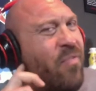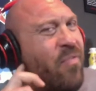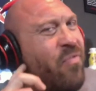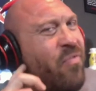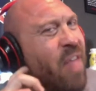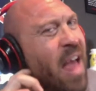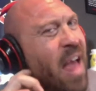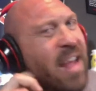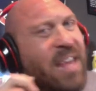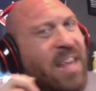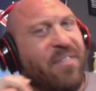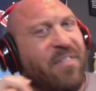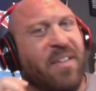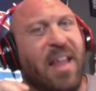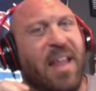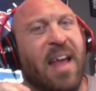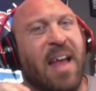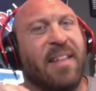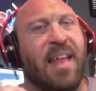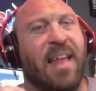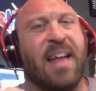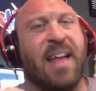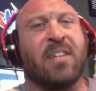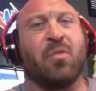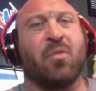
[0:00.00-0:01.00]

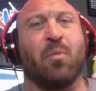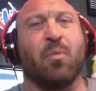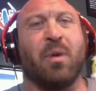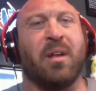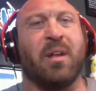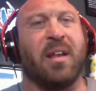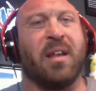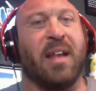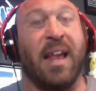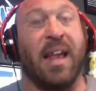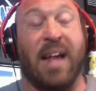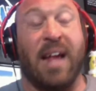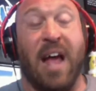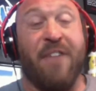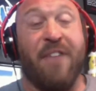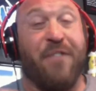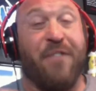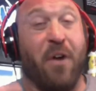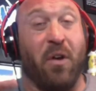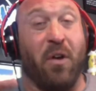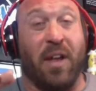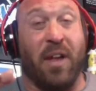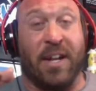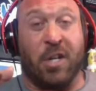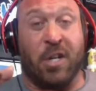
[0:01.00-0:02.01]
I
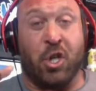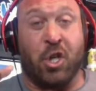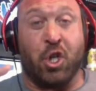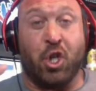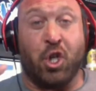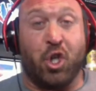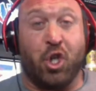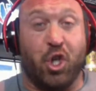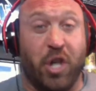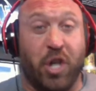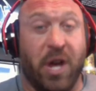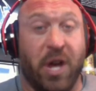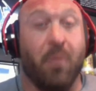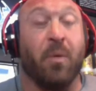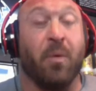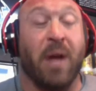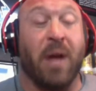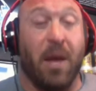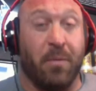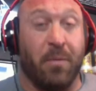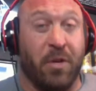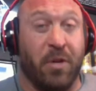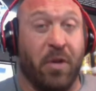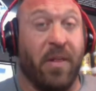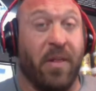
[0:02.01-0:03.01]
felt like shit when
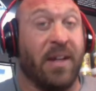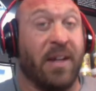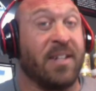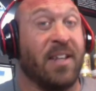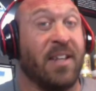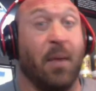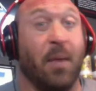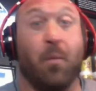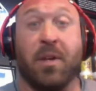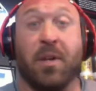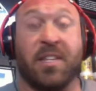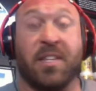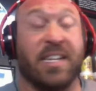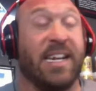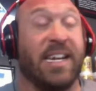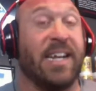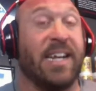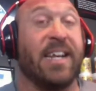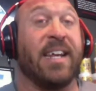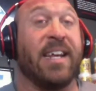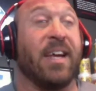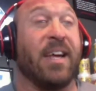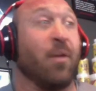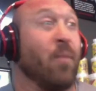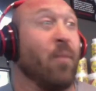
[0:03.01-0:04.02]
I would do that, because I wasn't
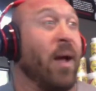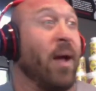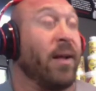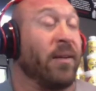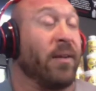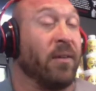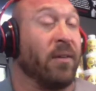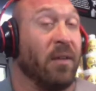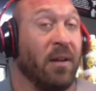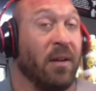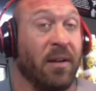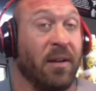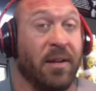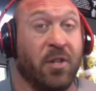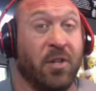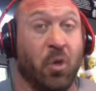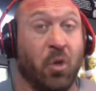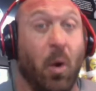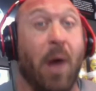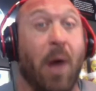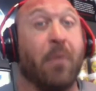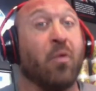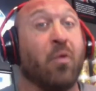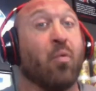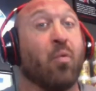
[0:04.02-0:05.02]
eating it regularly.
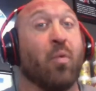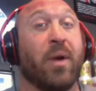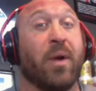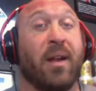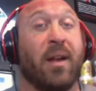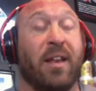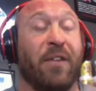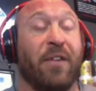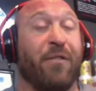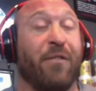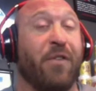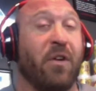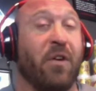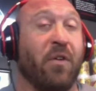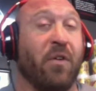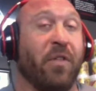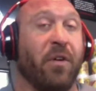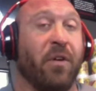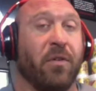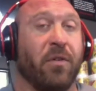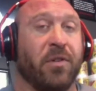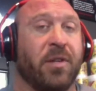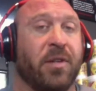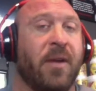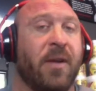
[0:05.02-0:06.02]
So I would really feel
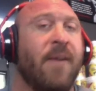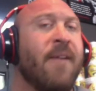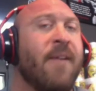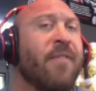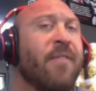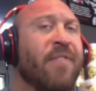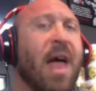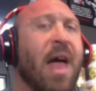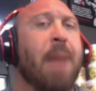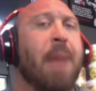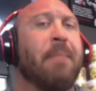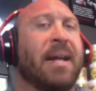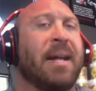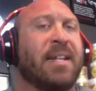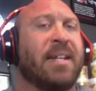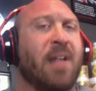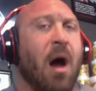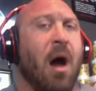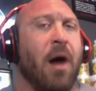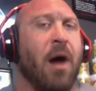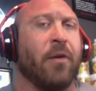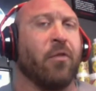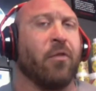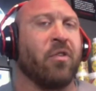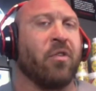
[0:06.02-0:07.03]
those. That
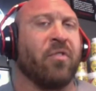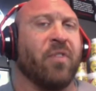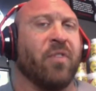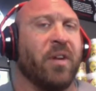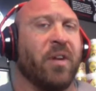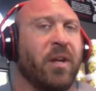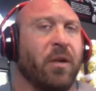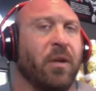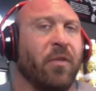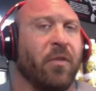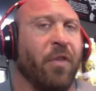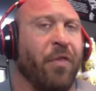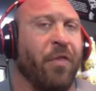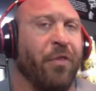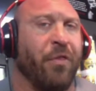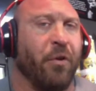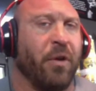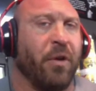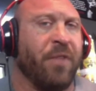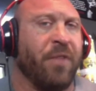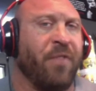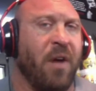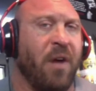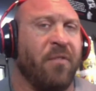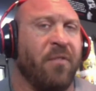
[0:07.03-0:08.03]
McDonald's video, the
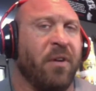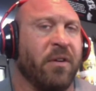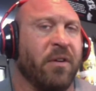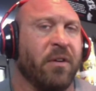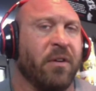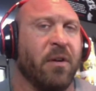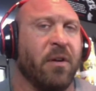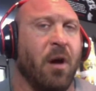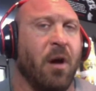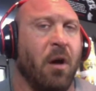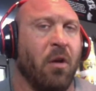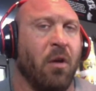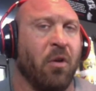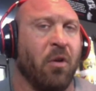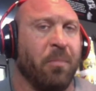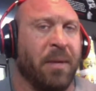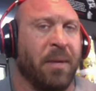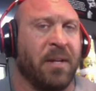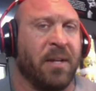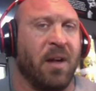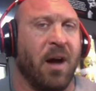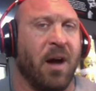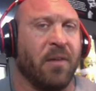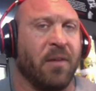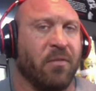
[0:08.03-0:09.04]
$3,500
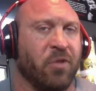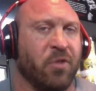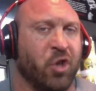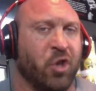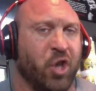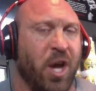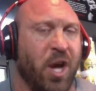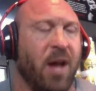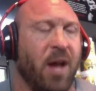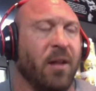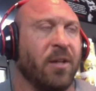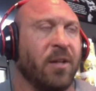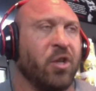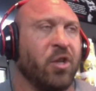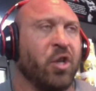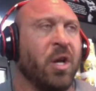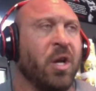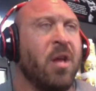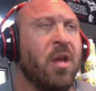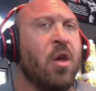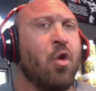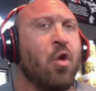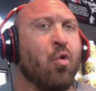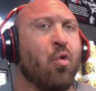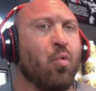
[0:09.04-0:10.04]
McDonald's challenge,
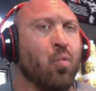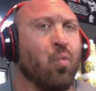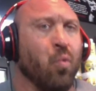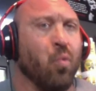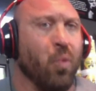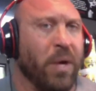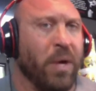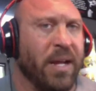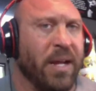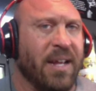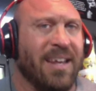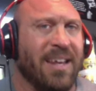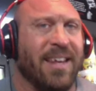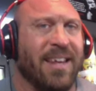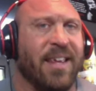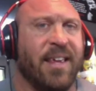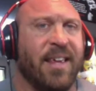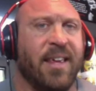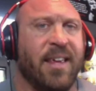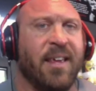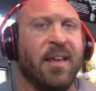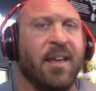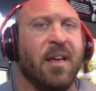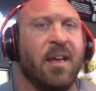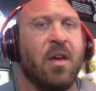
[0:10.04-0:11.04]

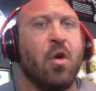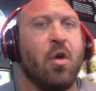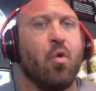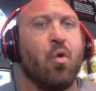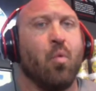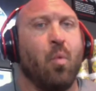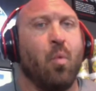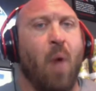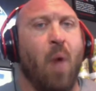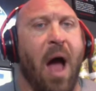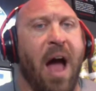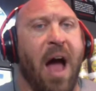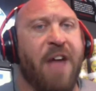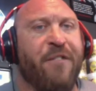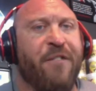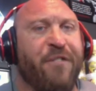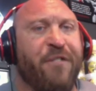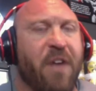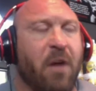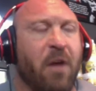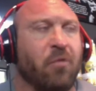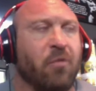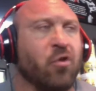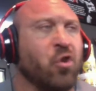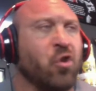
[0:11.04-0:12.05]
really, I
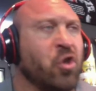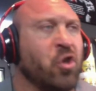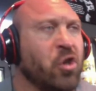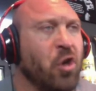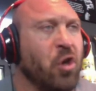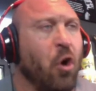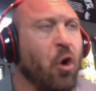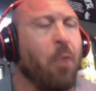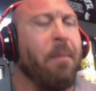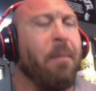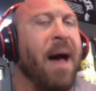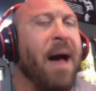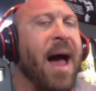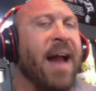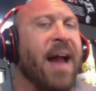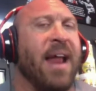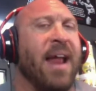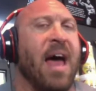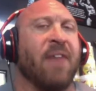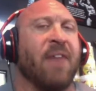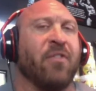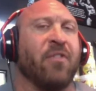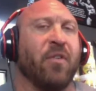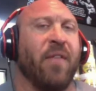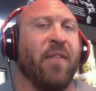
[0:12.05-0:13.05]
felt so bad
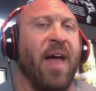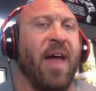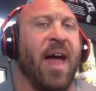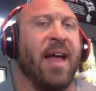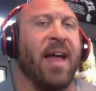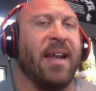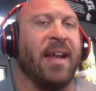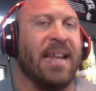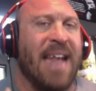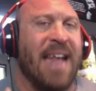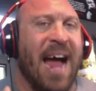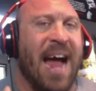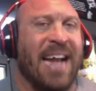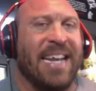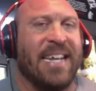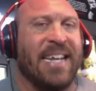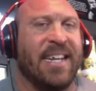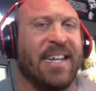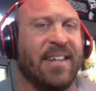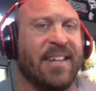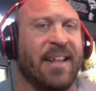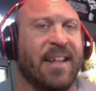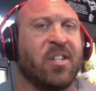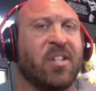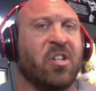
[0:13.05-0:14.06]
after that and not
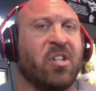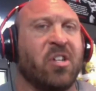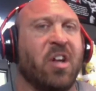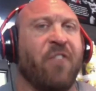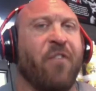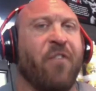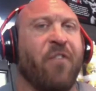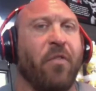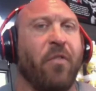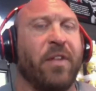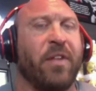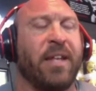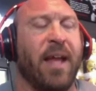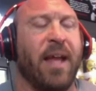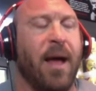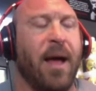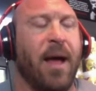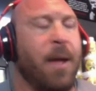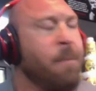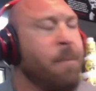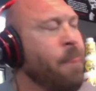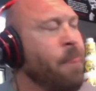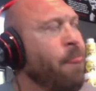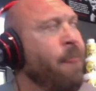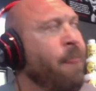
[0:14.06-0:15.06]
eating that stuff all the
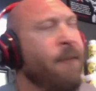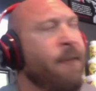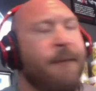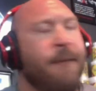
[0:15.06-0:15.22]
time